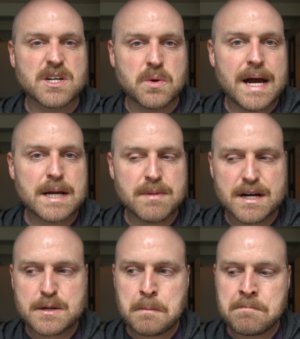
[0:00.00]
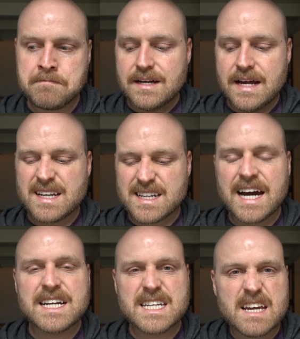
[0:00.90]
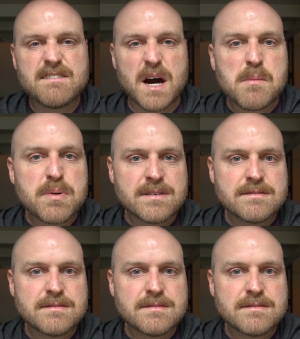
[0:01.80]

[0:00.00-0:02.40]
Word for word: quagmire and kind of give up,